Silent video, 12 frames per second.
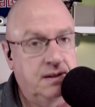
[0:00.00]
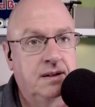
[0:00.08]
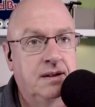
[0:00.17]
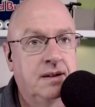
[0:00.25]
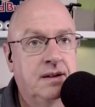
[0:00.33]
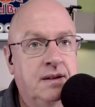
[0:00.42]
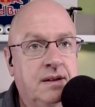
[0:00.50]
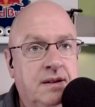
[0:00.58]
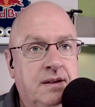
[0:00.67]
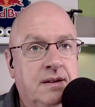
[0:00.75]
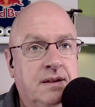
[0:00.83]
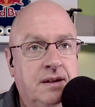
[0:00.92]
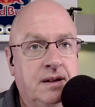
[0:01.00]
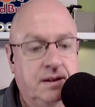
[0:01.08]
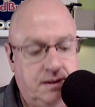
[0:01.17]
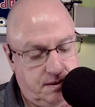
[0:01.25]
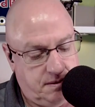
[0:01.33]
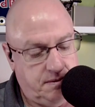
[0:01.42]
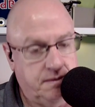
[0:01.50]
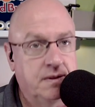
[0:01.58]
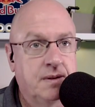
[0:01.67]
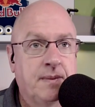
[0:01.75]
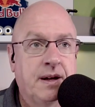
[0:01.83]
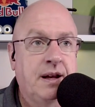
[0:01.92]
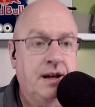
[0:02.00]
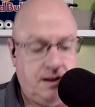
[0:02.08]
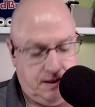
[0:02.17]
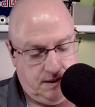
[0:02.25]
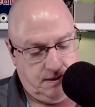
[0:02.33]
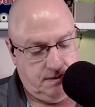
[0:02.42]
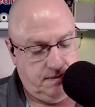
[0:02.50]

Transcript: Yeah. Uh, where am I at here?